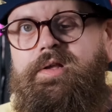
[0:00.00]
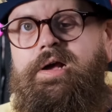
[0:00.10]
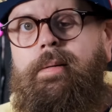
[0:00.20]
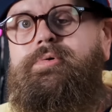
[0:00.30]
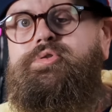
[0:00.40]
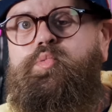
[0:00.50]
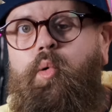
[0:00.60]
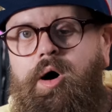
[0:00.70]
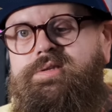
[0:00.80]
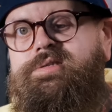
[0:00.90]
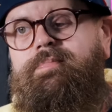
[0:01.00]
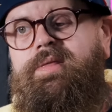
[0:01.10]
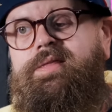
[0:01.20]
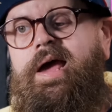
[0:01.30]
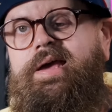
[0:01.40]
Couples want
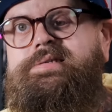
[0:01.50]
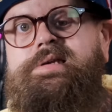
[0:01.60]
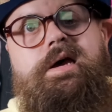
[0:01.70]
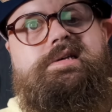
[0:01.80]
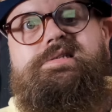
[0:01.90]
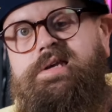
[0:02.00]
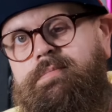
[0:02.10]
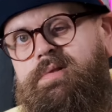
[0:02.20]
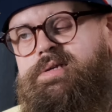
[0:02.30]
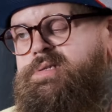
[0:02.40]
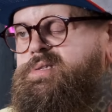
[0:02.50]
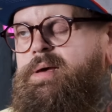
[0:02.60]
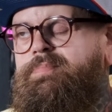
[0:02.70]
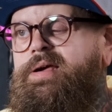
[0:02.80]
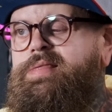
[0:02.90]
something that is seamless,
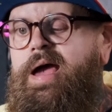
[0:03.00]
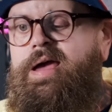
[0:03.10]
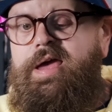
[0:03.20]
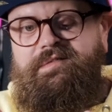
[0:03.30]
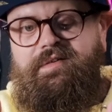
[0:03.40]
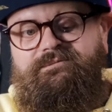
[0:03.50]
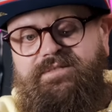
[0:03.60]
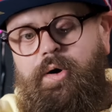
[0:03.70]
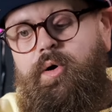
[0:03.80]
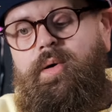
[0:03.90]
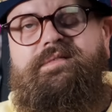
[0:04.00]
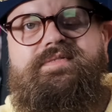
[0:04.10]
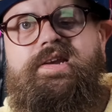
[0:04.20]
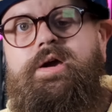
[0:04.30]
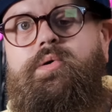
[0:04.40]
something that from photo and
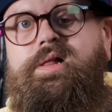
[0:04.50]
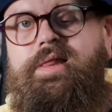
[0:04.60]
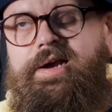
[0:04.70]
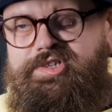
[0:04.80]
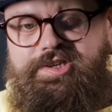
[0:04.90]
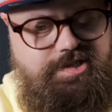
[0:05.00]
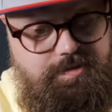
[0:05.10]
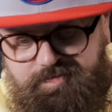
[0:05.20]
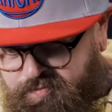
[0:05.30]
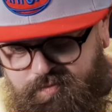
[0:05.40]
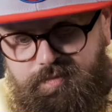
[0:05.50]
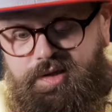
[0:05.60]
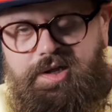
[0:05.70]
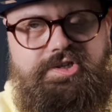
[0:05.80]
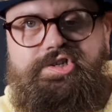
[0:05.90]
video collections
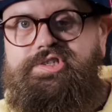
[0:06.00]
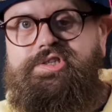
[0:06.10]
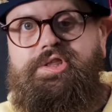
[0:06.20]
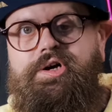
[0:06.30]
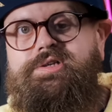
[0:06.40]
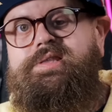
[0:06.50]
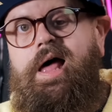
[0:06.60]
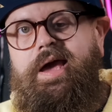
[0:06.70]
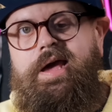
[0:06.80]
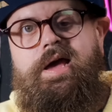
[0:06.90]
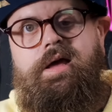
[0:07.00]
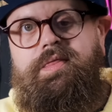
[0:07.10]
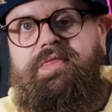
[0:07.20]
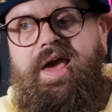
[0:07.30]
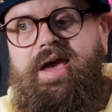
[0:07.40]
just looks like
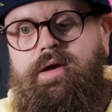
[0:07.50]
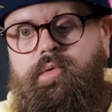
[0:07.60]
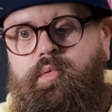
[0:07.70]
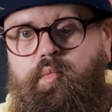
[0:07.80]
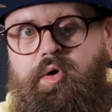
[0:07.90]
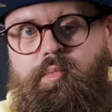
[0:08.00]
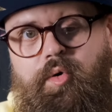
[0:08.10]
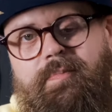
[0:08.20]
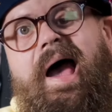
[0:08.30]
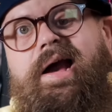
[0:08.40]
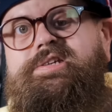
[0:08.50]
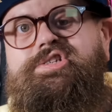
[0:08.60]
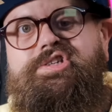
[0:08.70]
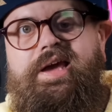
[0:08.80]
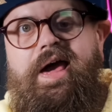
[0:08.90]
they We're, we're
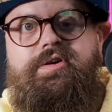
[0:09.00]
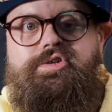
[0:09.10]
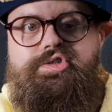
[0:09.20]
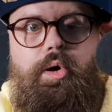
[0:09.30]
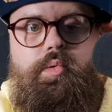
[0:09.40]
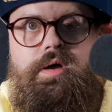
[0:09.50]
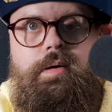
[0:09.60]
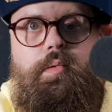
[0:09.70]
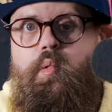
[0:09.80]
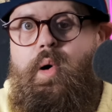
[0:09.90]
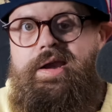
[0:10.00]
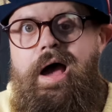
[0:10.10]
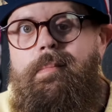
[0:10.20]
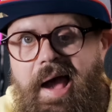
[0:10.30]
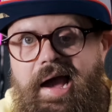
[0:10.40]
packaged together. So why
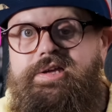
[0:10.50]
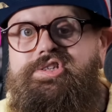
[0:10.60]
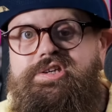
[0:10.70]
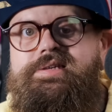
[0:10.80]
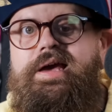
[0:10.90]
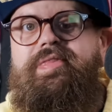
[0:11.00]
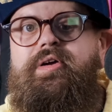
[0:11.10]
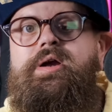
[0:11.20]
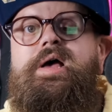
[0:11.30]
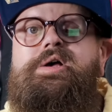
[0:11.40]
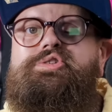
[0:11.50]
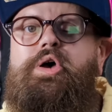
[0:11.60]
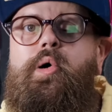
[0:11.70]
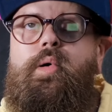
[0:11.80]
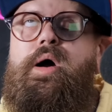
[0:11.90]
not package it together?
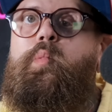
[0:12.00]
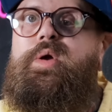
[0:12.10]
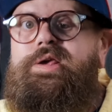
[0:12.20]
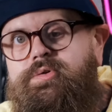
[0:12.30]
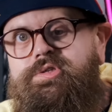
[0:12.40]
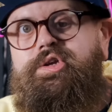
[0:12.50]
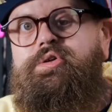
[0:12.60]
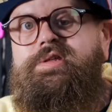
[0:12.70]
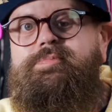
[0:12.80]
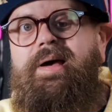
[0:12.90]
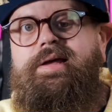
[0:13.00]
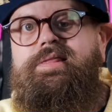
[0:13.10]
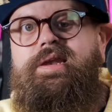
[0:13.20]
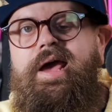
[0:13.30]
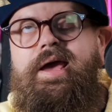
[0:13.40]
So we used to do this back in
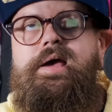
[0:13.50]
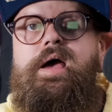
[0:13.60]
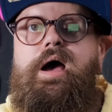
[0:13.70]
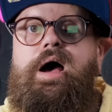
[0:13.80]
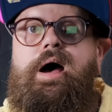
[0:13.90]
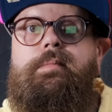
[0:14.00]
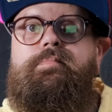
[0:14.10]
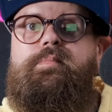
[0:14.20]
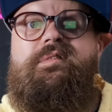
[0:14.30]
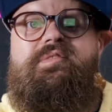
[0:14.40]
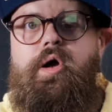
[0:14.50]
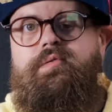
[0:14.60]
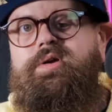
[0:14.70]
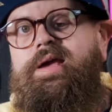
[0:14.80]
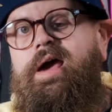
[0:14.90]
the day. Um, before I
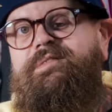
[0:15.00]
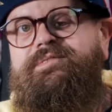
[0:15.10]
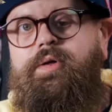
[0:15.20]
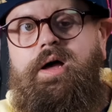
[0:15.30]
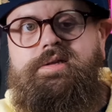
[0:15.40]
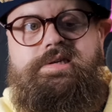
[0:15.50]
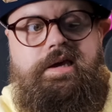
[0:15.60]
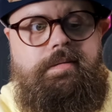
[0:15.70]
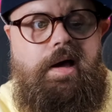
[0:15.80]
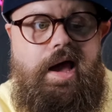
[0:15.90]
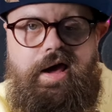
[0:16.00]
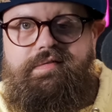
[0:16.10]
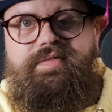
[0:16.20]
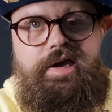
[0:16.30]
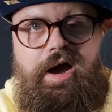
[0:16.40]
really had a full-on team, I had a
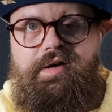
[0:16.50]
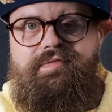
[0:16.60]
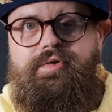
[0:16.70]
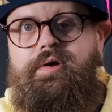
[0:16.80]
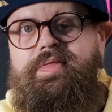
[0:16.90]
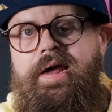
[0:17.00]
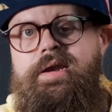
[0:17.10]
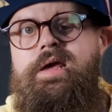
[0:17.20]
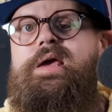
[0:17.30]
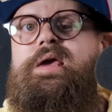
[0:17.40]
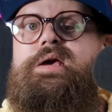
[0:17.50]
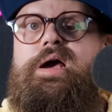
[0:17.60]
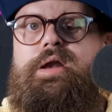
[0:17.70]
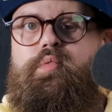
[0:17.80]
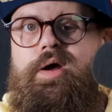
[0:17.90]
videographer, and then he
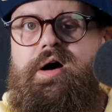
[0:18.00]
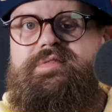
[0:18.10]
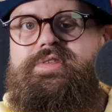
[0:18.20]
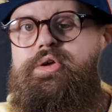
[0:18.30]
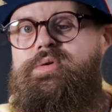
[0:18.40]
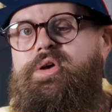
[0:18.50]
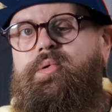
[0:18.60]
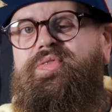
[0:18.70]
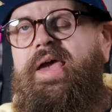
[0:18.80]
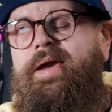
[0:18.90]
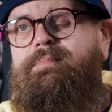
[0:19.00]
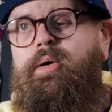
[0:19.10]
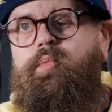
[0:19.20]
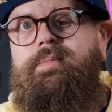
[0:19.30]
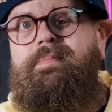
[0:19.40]
kind of went off to do his own thing, but
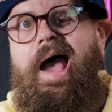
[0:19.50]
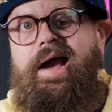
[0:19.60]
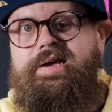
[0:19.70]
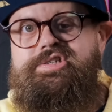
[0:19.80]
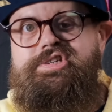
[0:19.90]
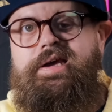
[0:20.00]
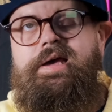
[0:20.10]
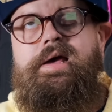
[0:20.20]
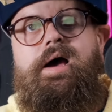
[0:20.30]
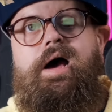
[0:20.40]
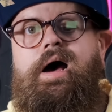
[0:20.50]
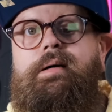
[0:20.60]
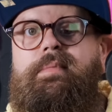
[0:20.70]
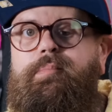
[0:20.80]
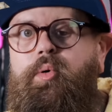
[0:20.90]
we packaged it. Uh,
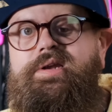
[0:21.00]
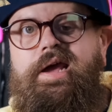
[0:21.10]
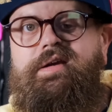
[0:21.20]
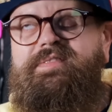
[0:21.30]
my boy Dan